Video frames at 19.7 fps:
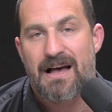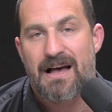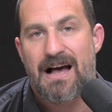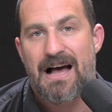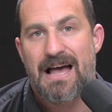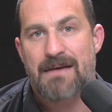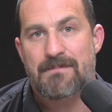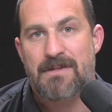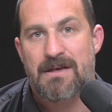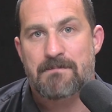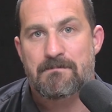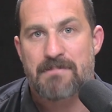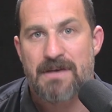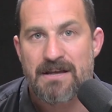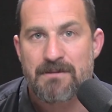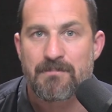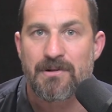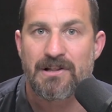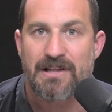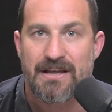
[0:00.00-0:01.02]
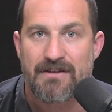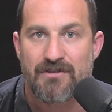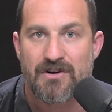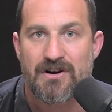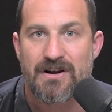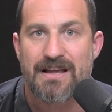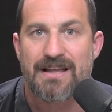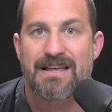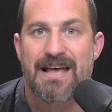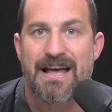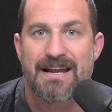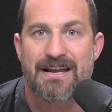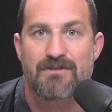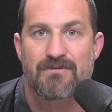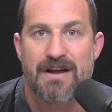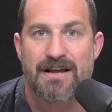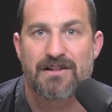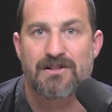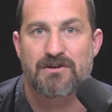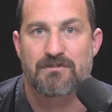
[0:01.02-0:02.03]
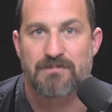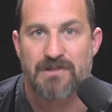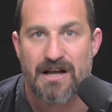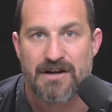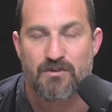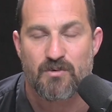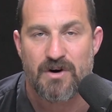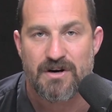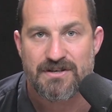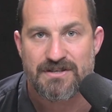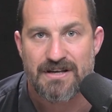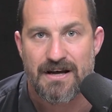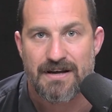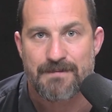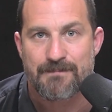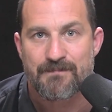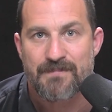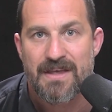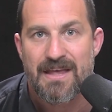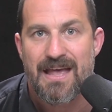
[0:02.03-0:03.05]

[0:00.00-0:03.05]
I am a big believer in getting regular blood work done.